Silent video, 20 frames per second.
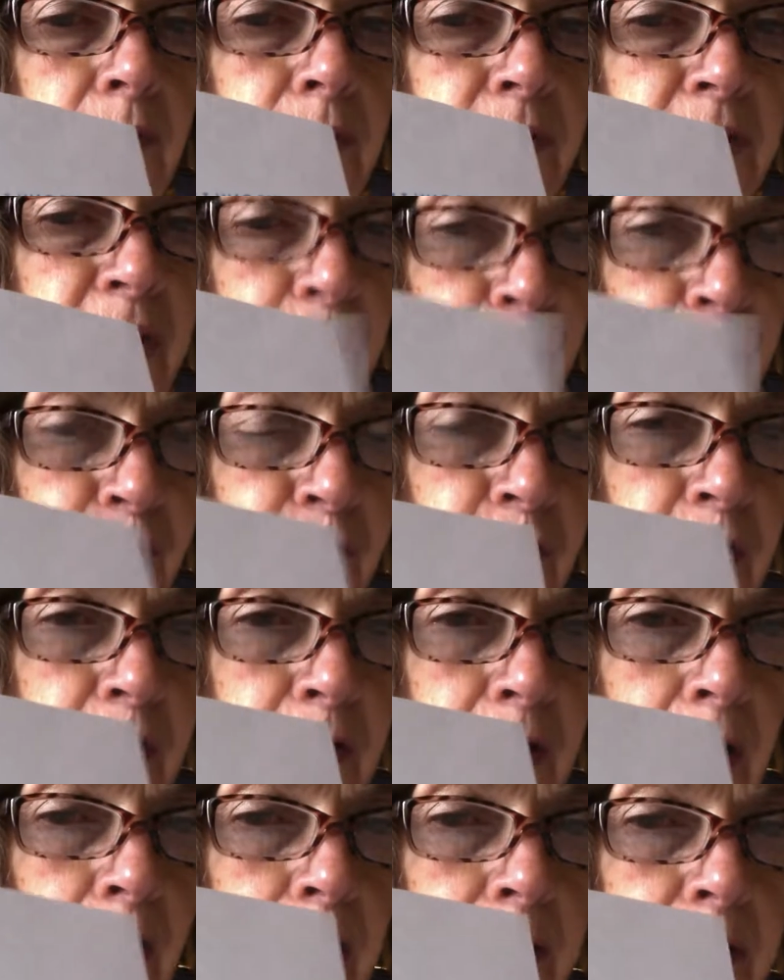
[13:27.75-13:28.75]
different
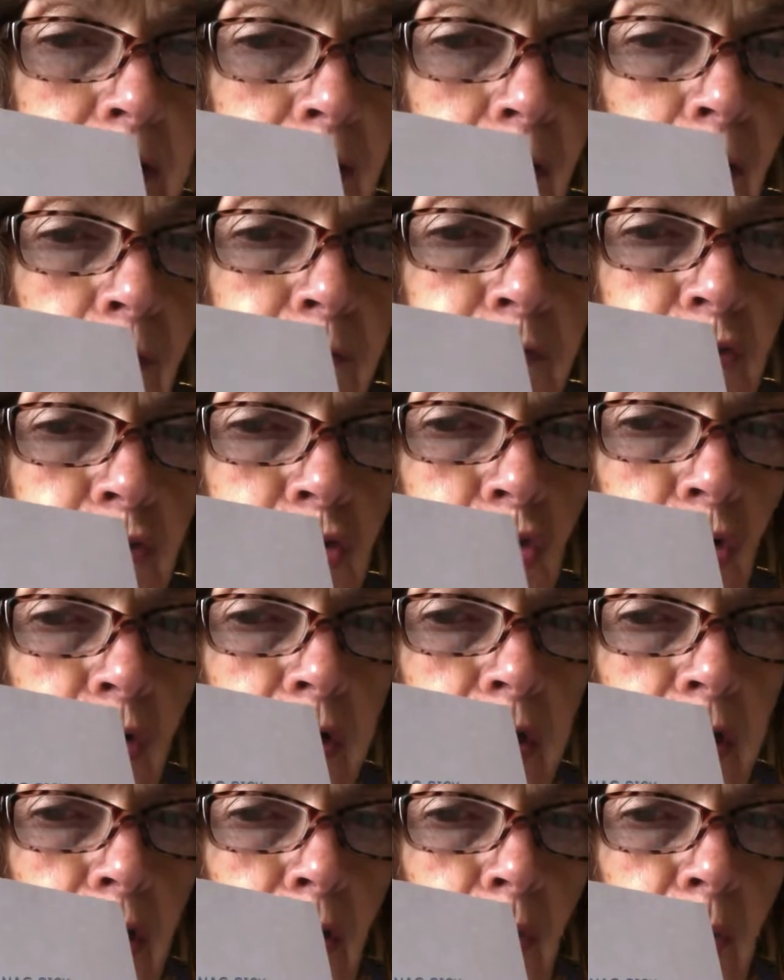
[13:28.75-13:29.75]
kind of
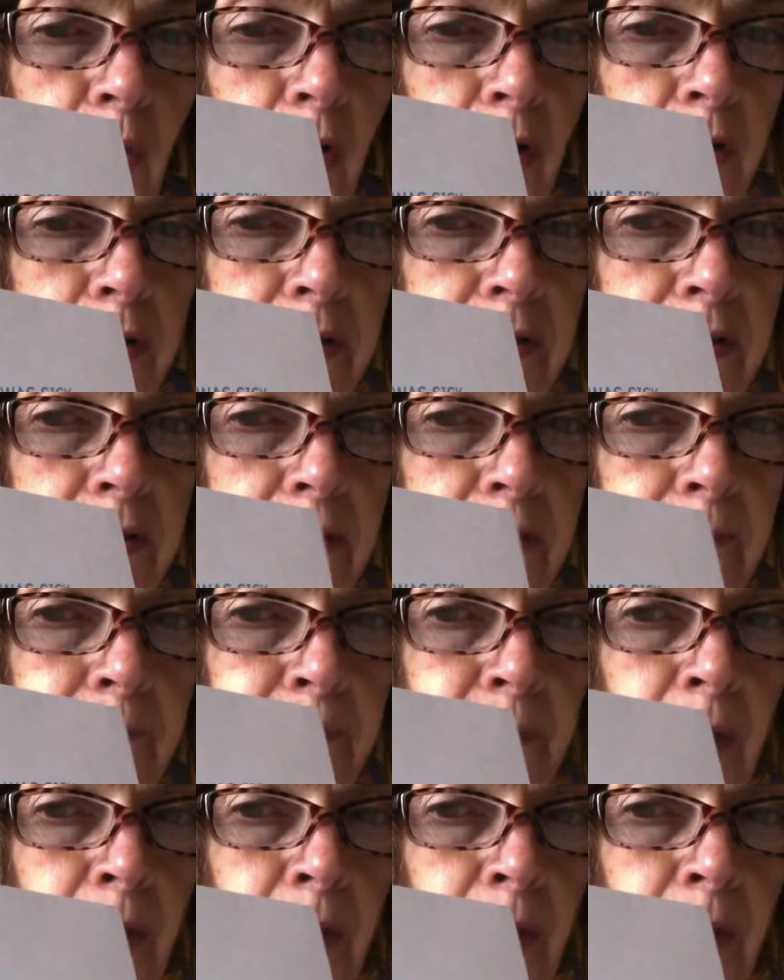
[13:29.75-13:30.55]
joining words.